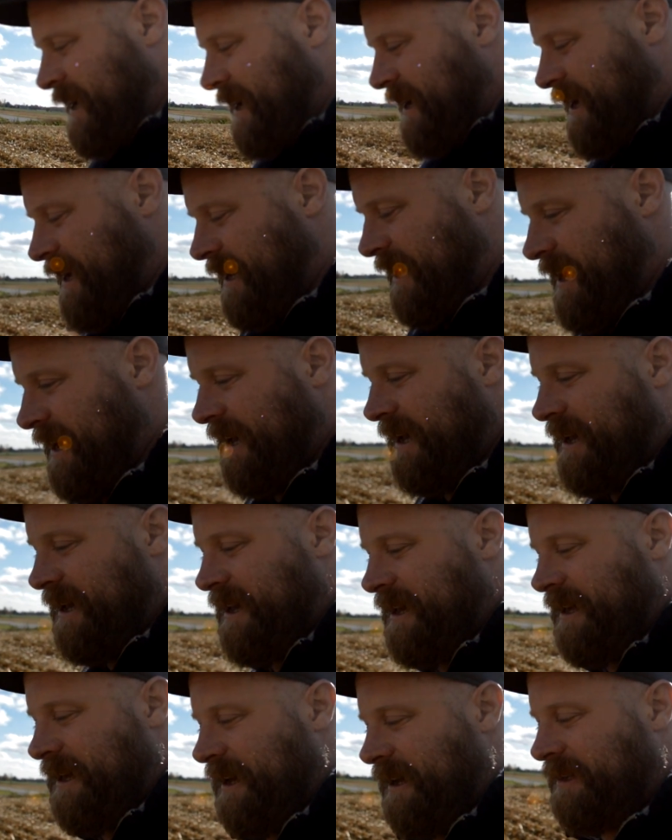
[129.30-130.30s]

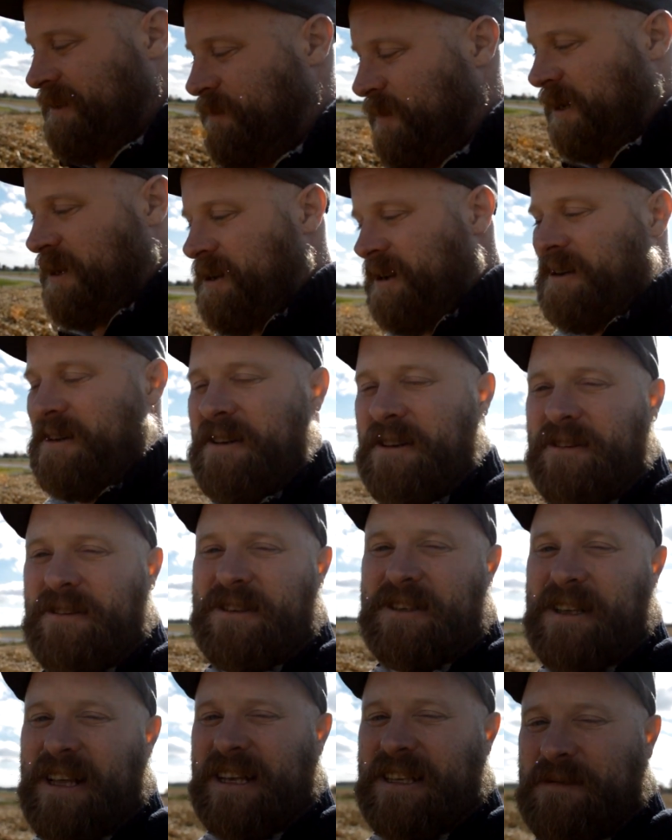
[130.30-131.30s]
that's my good
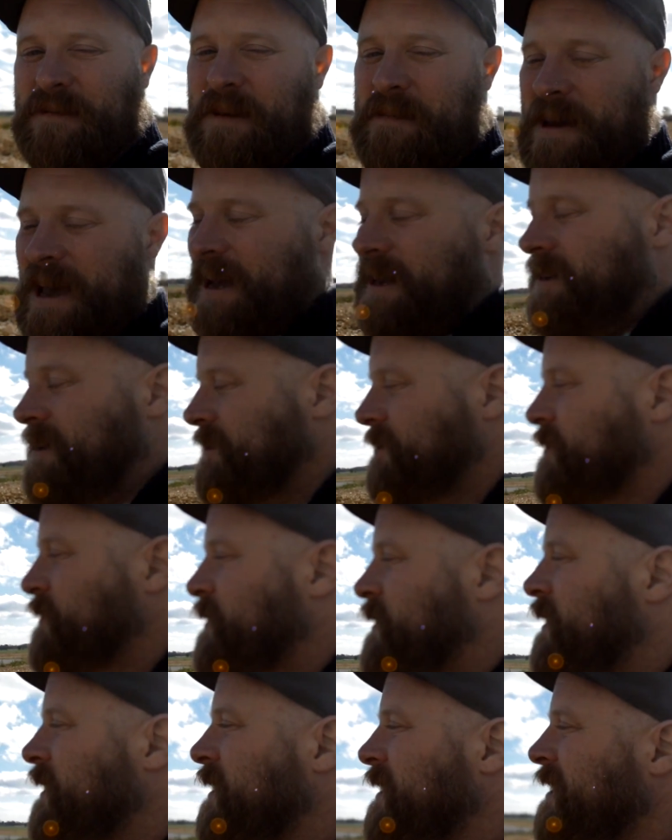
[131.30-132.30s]
news and that's my bad news.